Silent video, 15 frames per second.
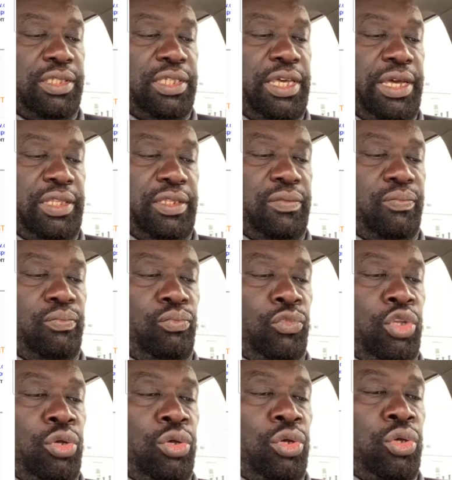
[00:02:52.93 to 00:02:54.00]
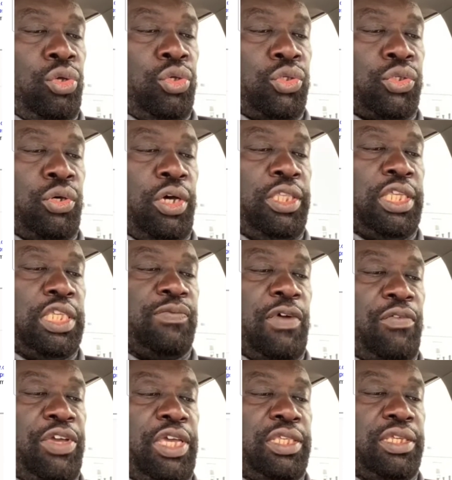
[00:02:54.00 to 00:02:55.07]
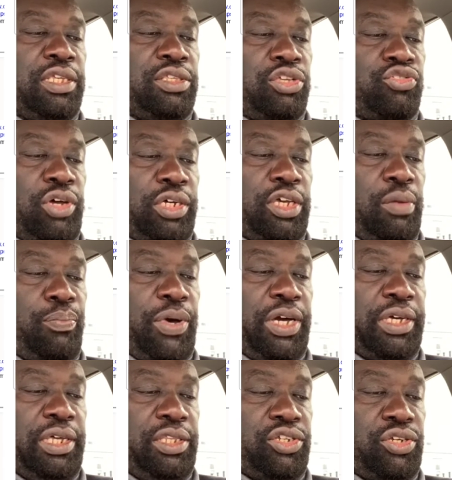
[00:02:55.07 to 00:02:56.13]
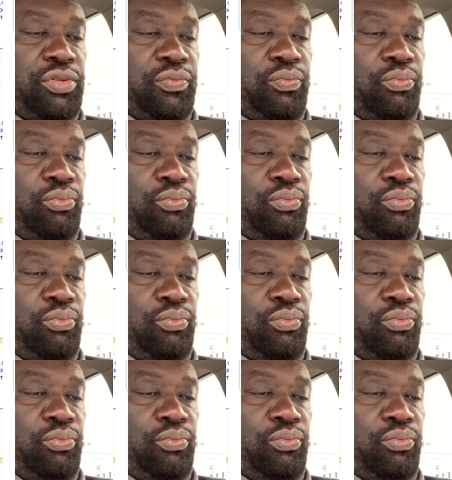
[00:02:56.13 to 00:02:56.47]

yet. So it is very easy to track your package.